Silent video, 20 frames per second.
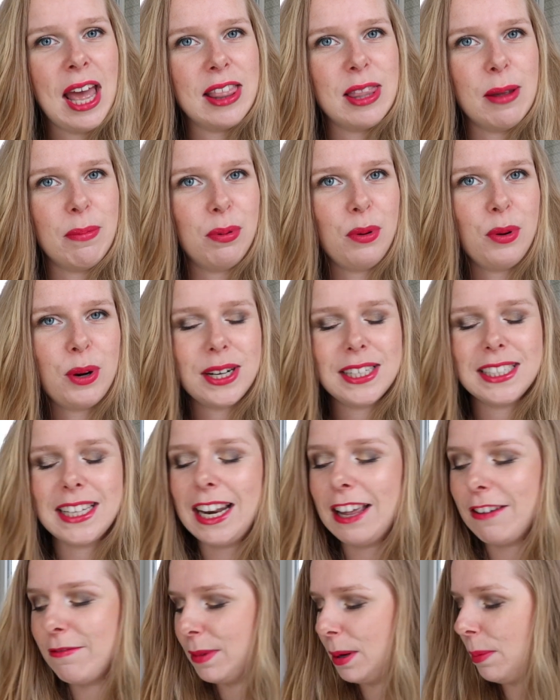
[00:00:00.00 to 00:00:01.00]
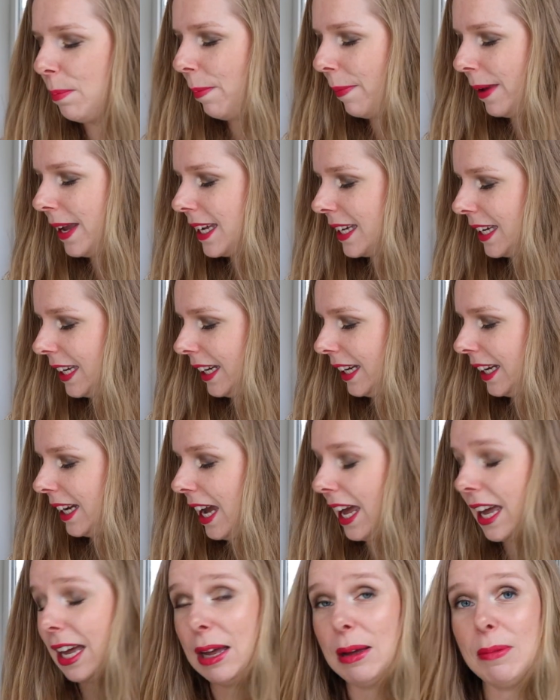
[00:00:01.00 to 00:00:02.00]
the progress that I've been
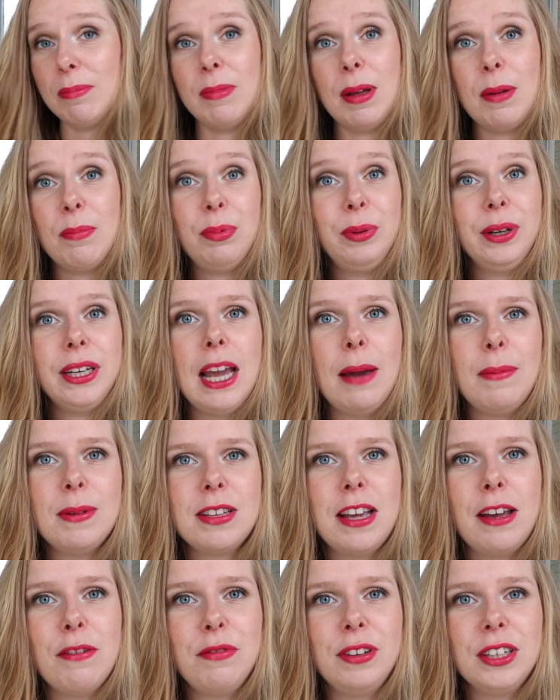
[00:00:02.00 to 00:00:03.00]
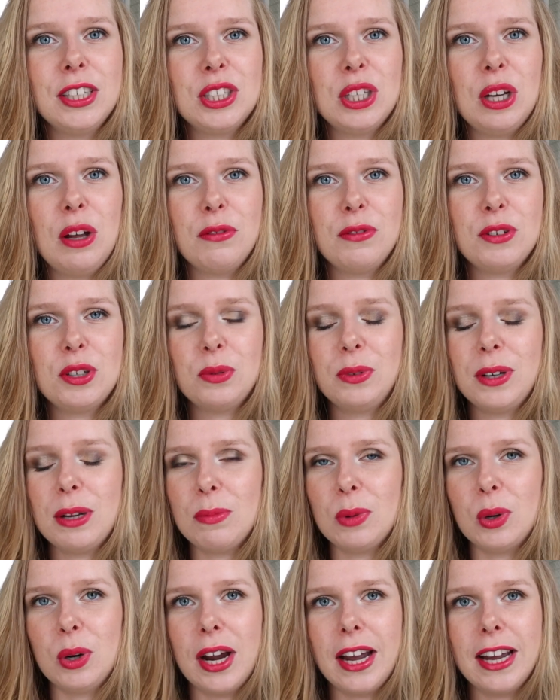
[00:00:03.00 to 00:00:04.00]
making. I'm um, pretty happy to have finished off
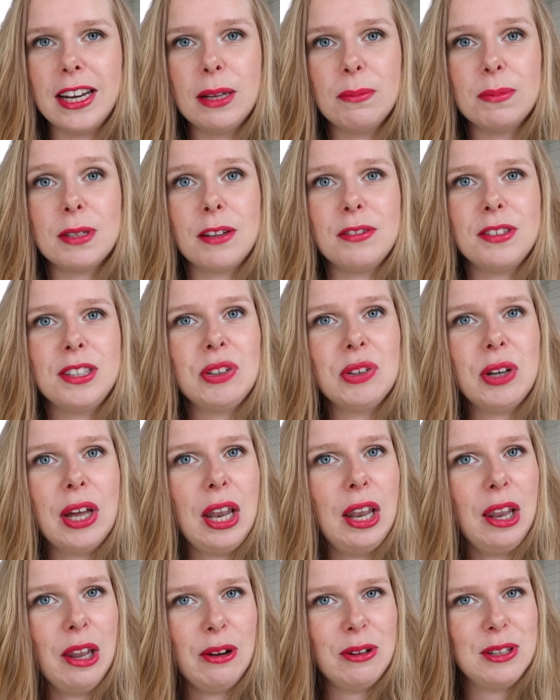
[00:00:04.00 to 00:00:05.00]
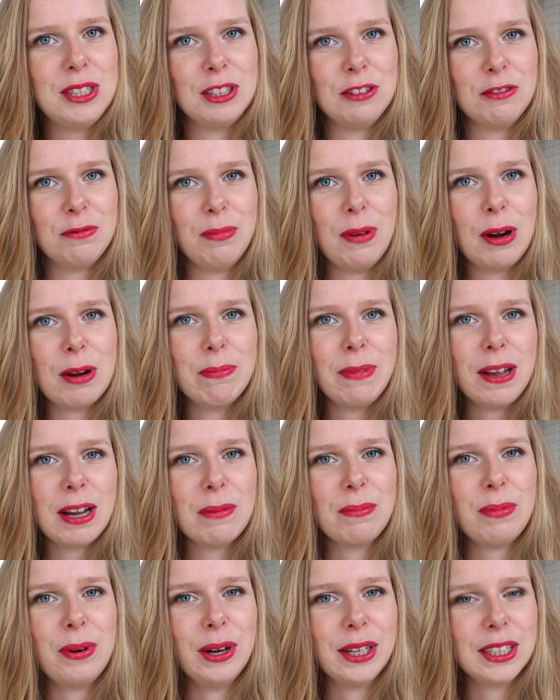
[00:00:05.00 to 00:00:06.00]
three more items. I've still got loads of
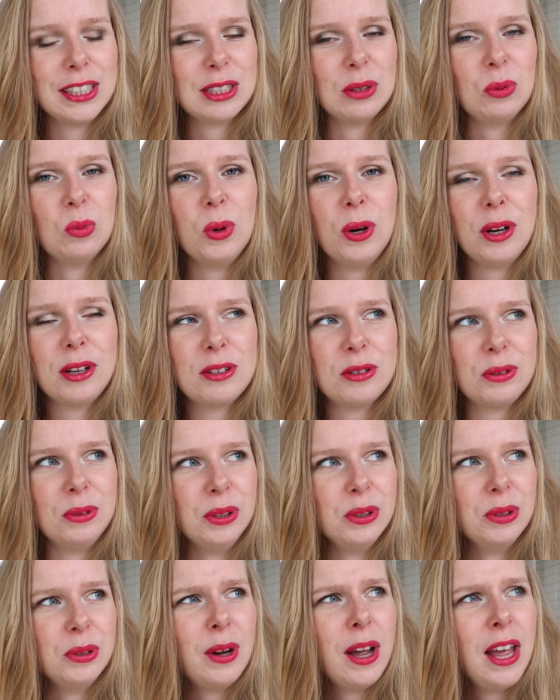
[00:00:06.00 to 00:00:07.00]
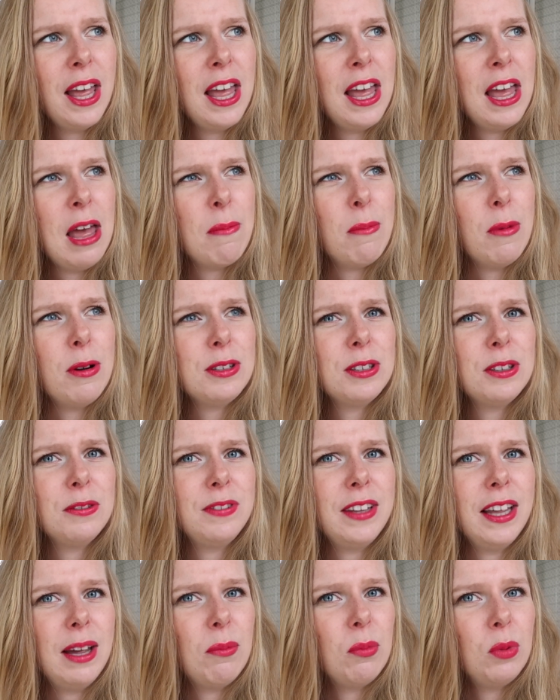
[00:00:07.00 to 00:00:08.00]
makeup products to work through. Most
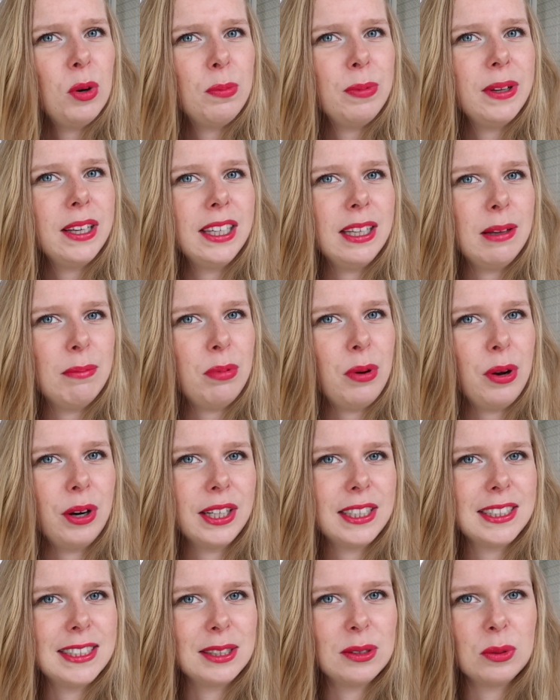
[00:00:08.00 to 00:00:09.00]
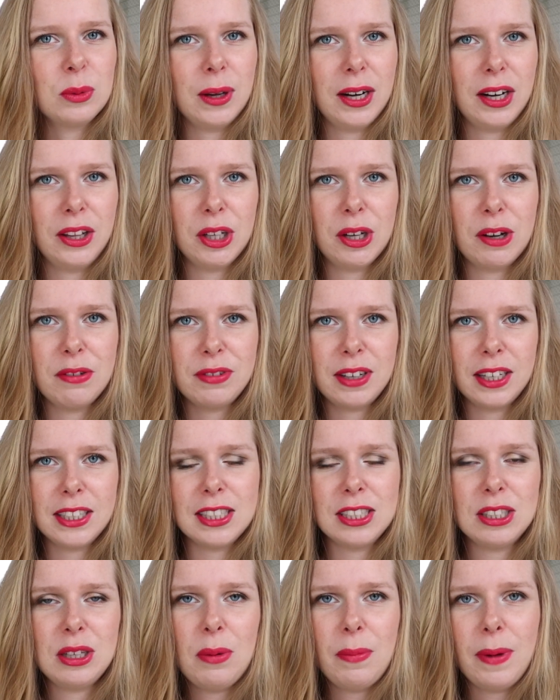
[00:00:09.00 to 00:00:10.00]
of them would be lip products as well, although I've
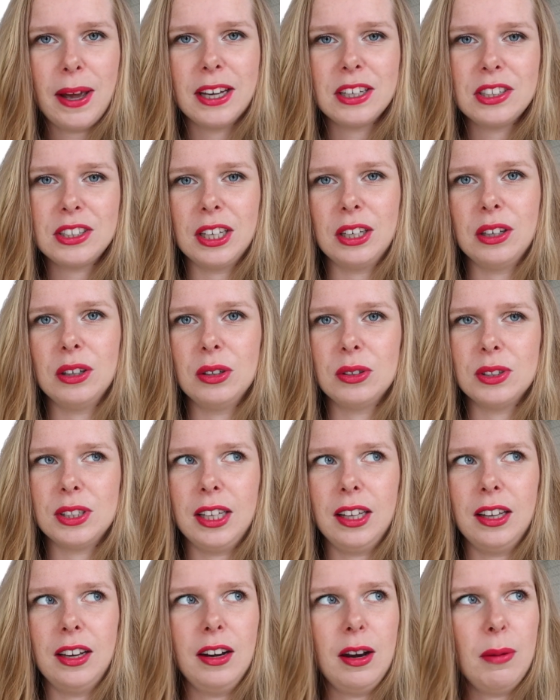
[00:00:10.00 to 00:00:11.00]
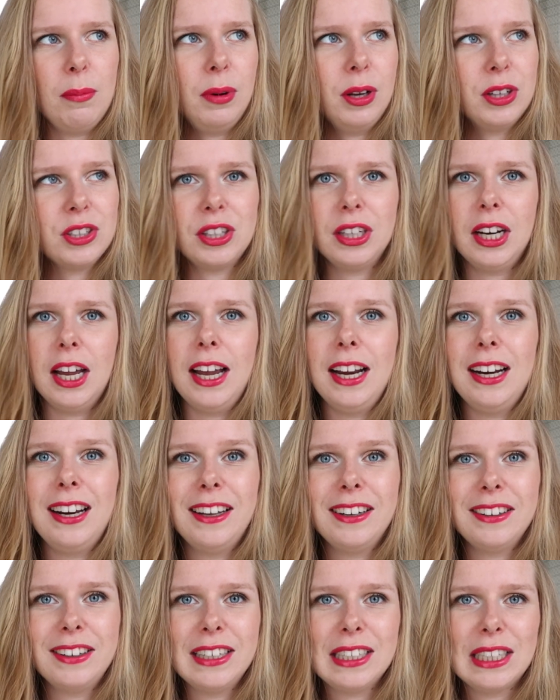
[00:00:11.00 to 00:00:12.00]
got some eyeshadows and a blush and a
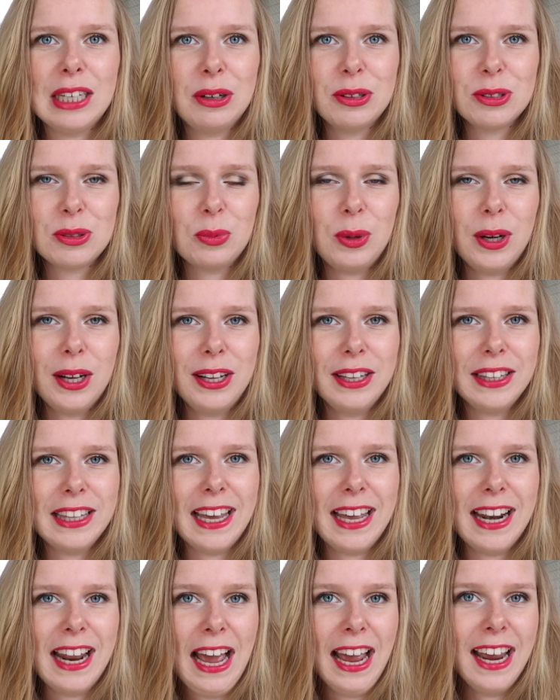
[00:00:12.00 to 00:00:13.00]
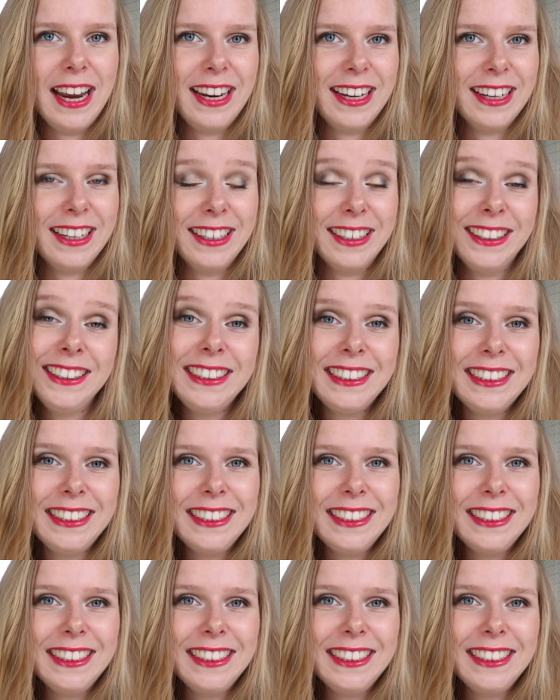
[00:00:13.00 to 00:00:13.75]
highlighter in there as well that I uh,